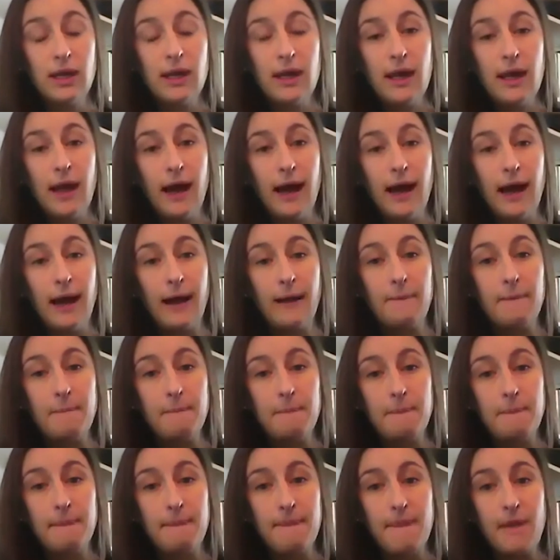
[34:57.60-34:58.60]

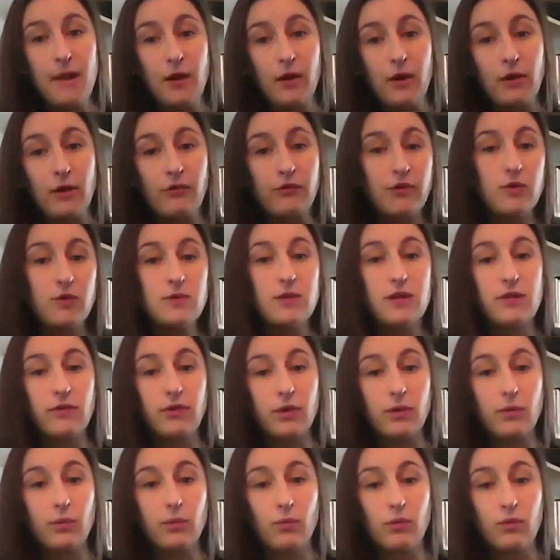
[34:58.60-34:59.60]
There are a few
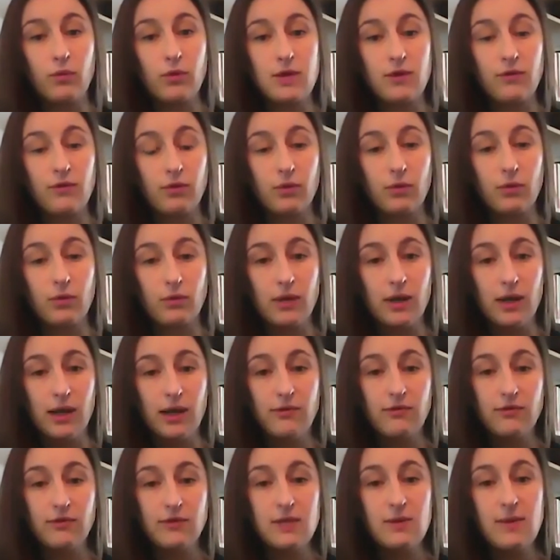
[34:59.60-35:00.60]
different
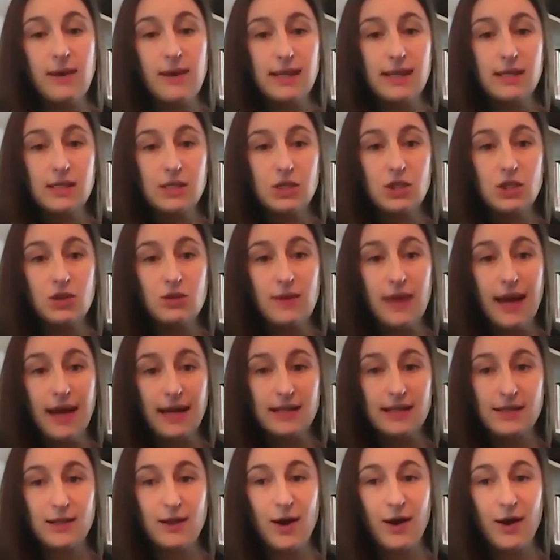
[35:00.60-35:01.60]
nifty ways to do
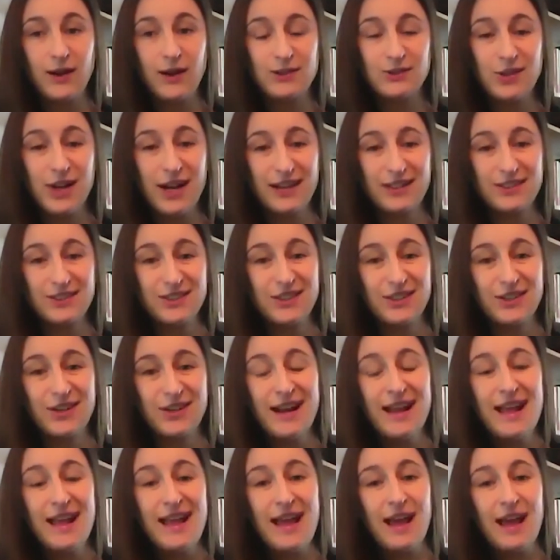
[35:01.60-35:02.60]
that as a
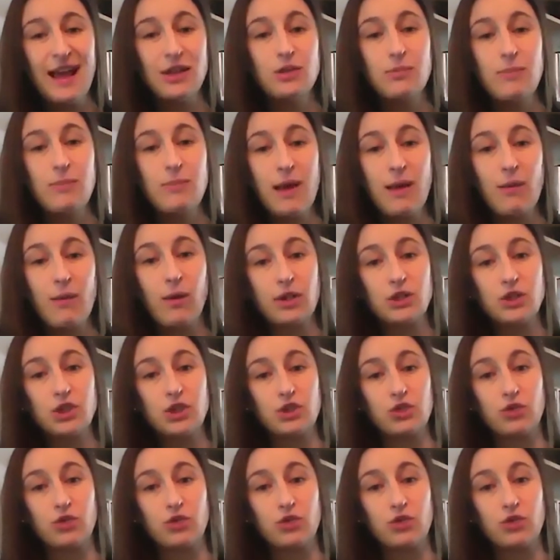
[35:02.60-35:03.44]
contractor, and you may want to just